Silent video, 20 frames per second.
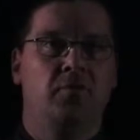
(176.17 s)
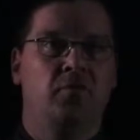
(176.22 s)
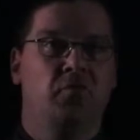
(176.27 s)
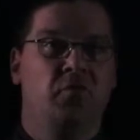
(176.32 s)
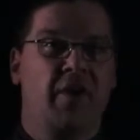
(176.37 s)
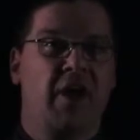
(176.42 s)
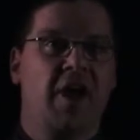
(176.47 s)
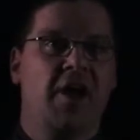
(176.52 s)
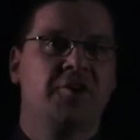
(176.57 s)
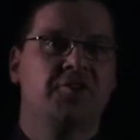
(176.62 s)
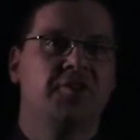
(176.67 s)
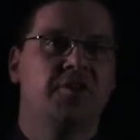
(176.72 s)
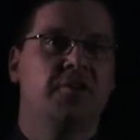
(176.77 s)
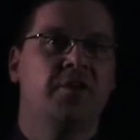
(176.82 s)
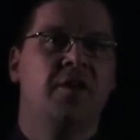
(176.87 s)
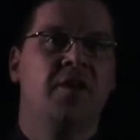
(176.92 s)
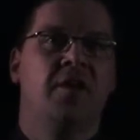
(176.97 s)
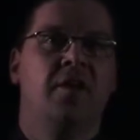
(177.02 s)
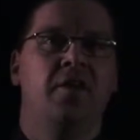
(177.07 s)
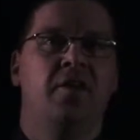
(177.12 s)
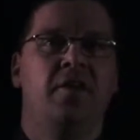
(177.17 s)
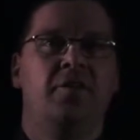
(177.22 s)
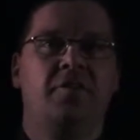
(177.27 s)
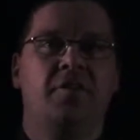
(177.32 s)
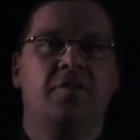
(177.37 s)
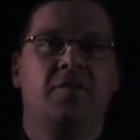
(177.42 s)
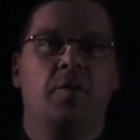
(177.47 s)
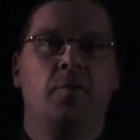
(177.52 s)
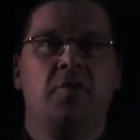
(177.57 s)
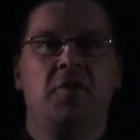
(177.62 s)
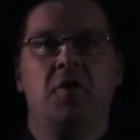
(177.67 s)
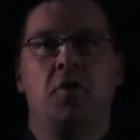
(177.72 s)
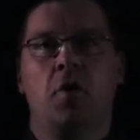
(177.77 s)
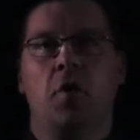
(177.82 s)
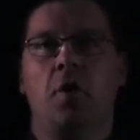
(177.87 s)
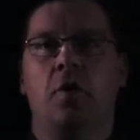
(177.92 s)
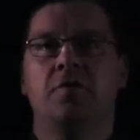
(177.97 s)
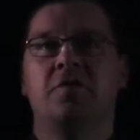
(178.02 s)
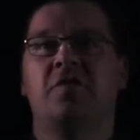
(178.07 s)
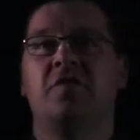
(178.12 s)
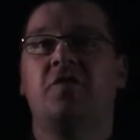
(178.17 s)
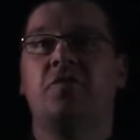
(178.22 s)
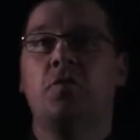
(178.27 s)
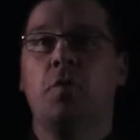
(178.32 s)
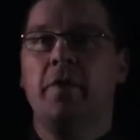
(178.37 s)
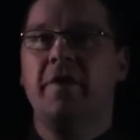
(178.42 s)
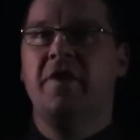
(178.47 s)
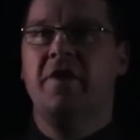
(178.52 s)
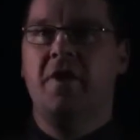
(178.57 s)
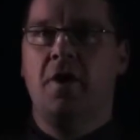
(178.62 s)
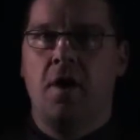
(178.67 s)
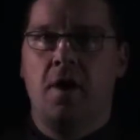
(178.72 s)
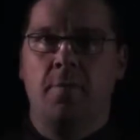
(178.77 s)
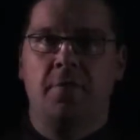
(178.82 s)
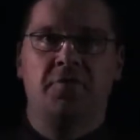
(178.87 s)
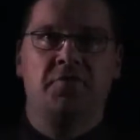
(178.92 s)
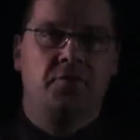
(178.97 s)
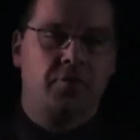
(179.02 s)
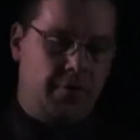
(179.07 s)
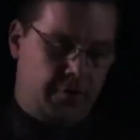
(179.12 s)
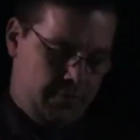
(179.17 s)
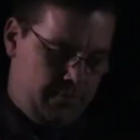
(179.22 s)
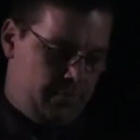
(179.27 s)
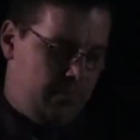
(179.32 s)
in the reaction, this is something called stoichiometry.